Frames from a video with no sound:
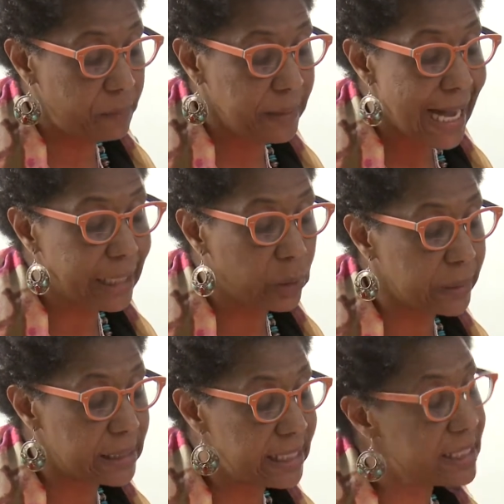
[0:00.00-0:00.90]
to be
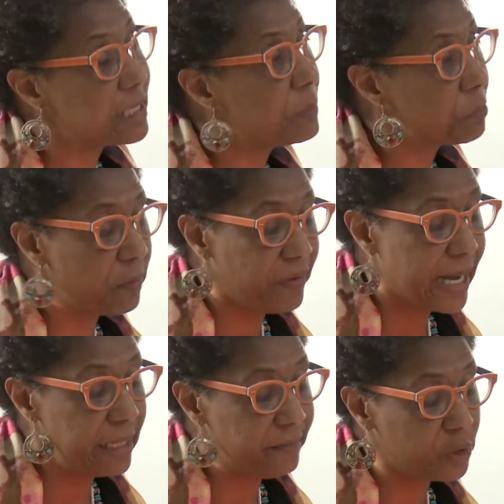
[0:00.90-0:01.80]
adequate systems
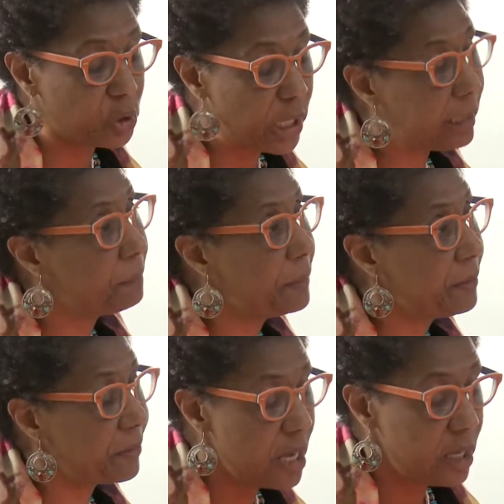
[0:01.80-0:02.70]
providing for
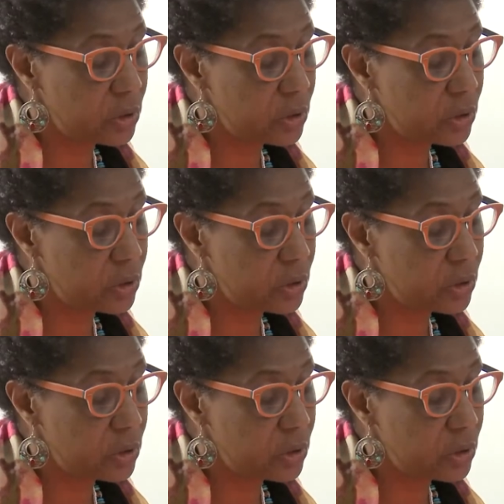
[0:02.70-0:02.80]
childbirth